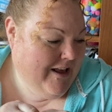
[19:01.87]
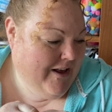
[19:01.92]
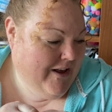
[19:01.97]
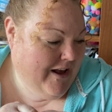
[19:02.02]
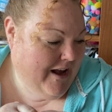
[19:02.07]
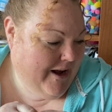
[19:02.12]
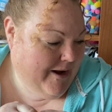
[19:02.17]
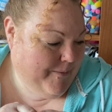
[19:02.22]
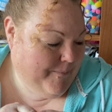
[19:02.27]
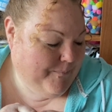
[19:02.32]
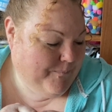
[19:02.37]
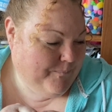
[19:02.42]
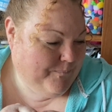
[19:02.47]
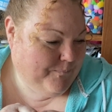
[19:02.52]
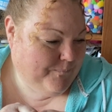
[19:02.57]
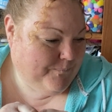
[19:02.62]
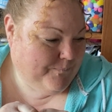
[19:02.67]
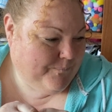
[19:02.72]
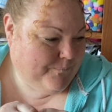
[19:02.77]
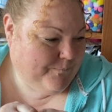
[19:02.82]

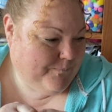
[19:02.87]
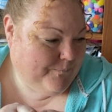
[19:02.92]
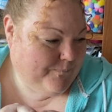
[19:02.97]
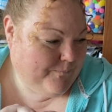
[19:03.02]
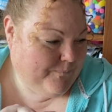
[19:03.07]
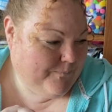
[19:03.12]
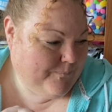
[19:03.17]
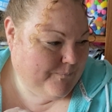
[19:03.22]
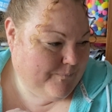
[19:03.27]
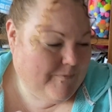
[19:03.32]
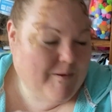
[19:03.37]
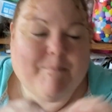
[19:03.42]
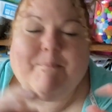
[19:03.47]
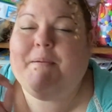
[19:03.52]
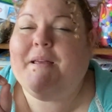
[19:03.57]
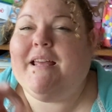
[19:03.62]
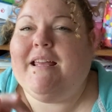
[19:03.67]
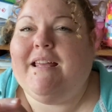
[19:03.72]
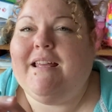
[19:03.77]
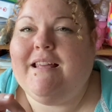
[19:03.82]
the
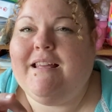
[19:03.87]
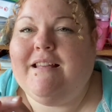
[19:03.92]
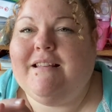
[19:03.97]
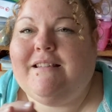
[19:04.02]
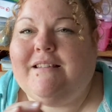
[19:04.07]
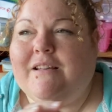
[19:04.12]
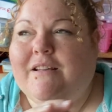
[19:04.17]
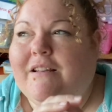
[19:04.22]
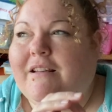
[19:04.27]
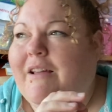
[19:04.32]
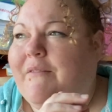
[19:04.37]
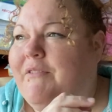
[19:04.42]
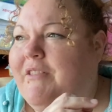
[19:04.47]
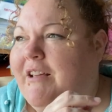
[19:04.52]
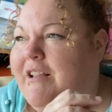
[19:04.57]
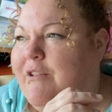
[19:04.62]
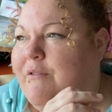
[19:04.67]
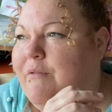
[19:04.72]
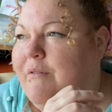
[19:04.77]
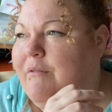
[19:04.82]
beads and
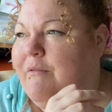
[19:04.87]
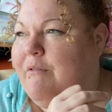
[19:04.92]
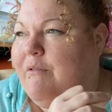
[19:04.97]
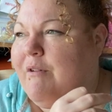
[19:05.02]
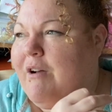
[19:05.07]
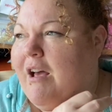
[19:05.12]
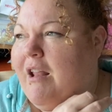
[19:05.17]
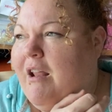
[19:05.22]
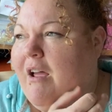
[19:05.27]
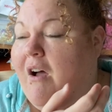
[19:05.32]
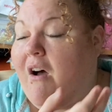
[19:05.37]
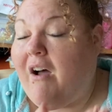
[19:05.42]
everything in the real colour.